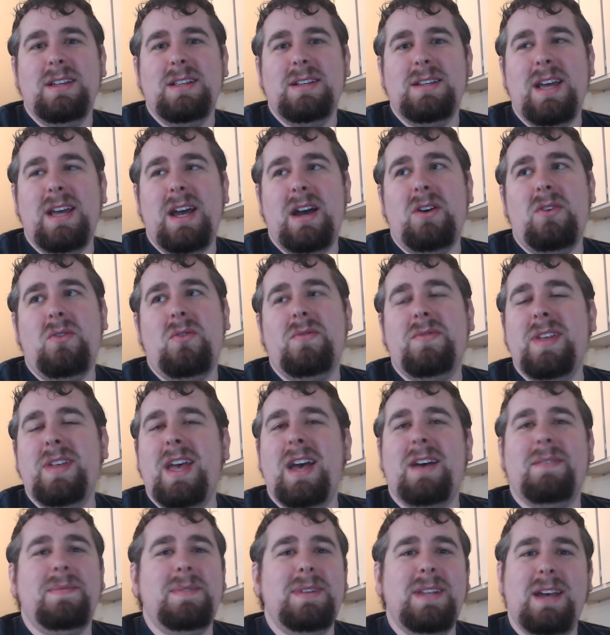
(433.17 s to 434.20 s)
Now, if they
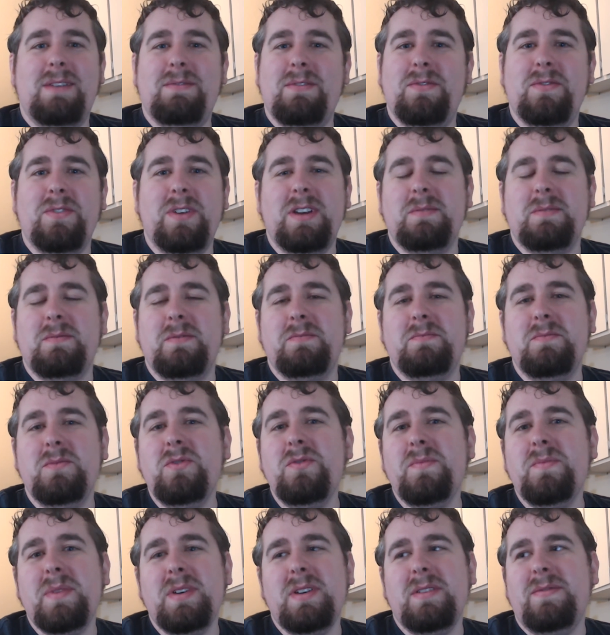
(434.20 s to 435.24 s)
happen to have a freedom of
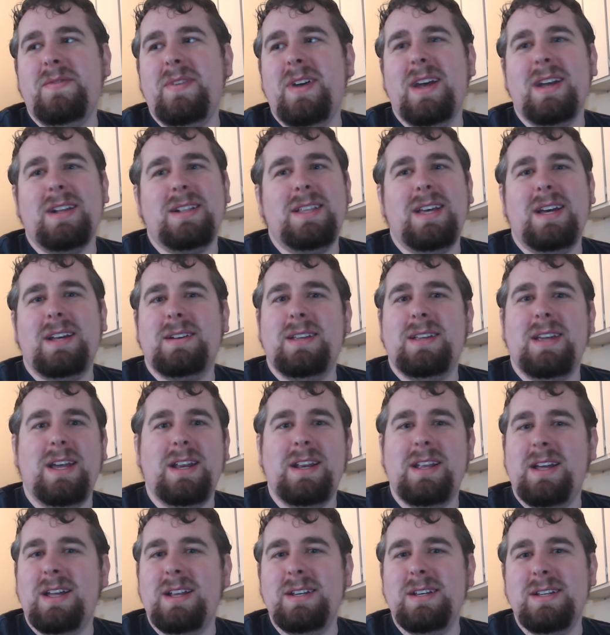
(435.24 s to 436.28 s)
movement effect, that kind
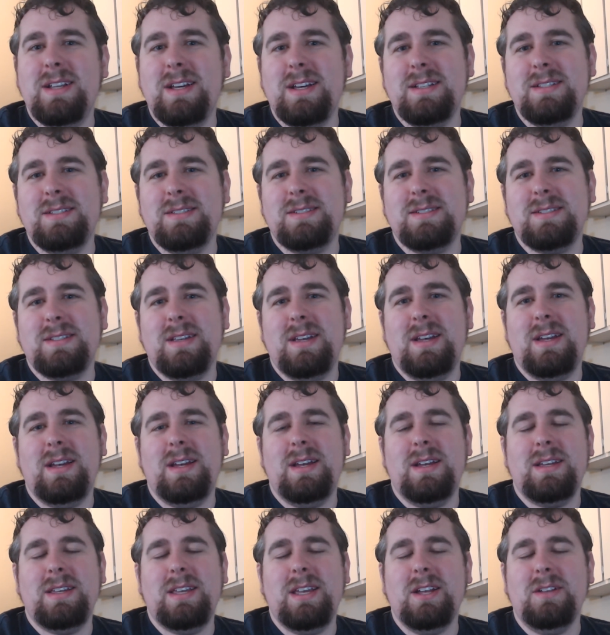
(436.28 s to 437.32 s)
of undoes
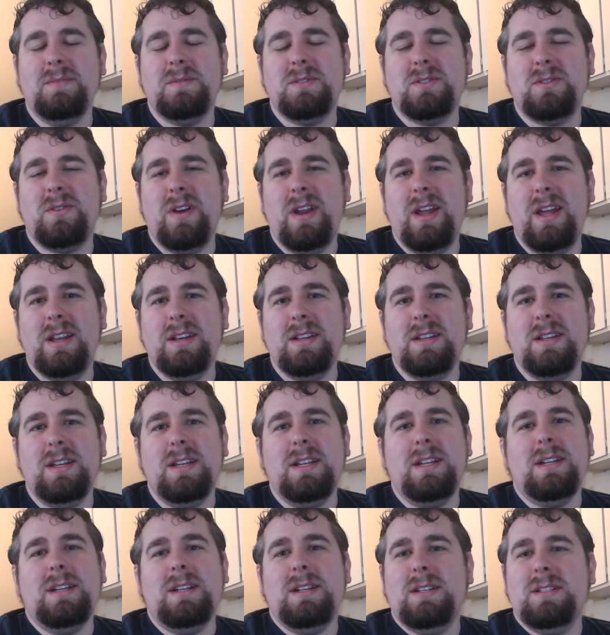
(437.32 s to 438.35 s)
Kelpstrand.
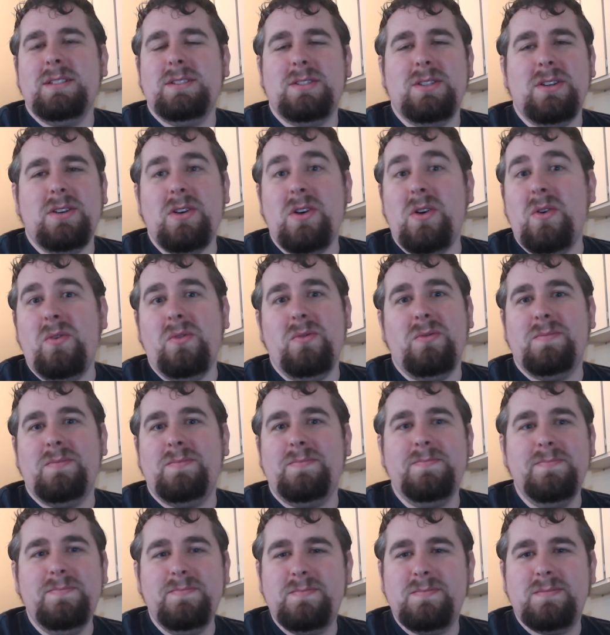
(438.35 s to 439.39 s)
So,
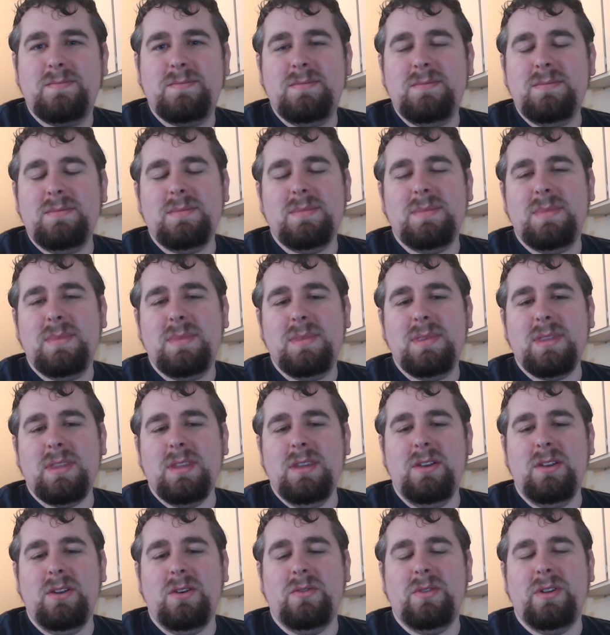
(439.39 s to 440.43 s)

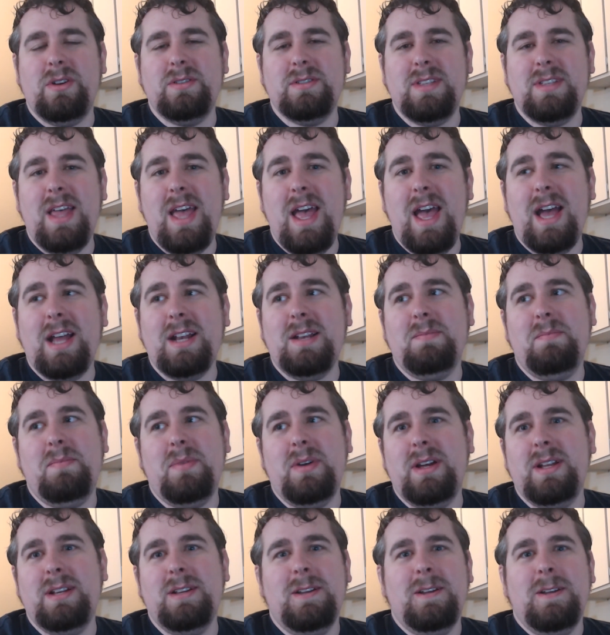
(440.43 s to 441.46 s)
you know, there's that,
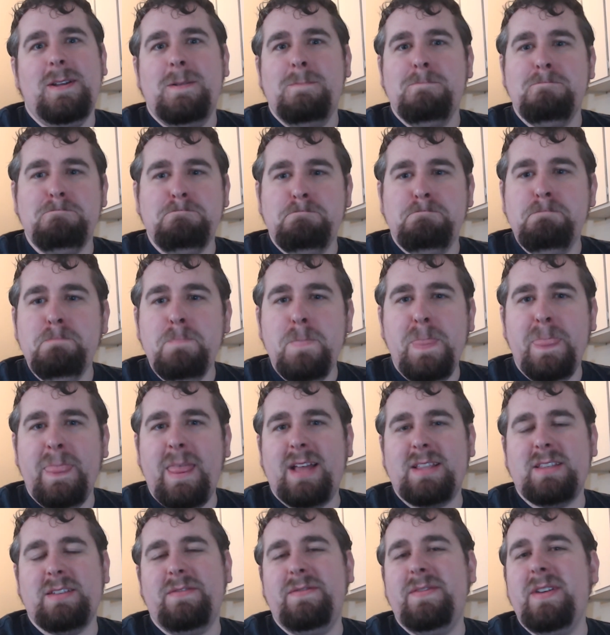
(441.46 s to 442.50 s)
but
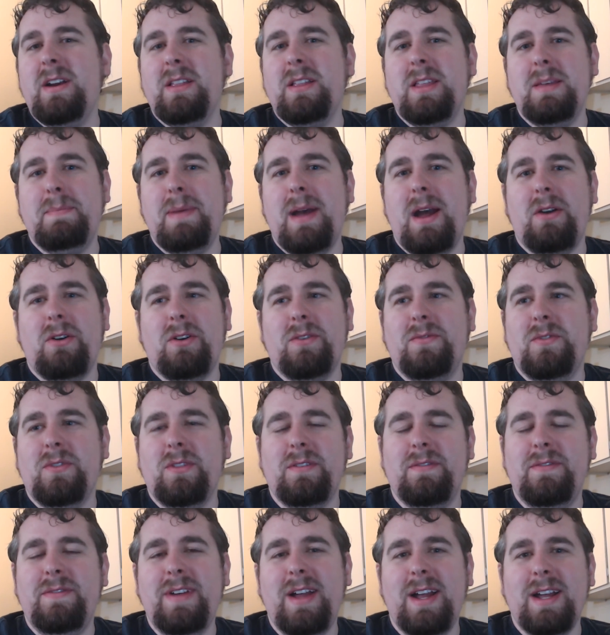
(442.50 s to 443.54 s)
that's a fairly powerful
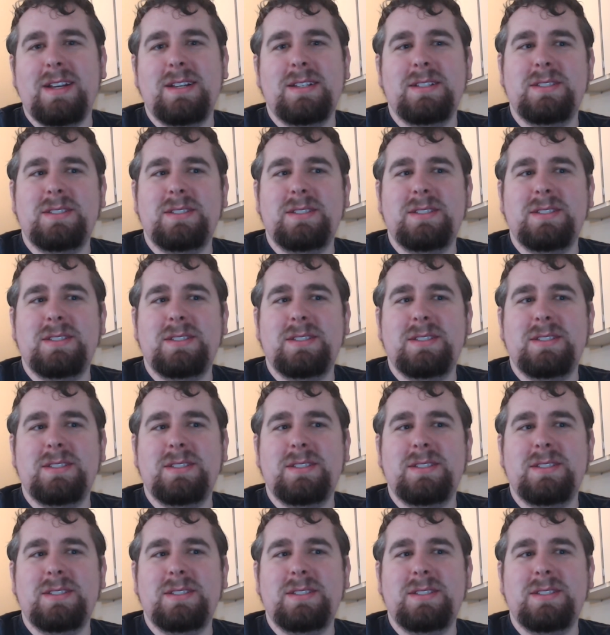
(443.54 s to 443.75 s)
effect.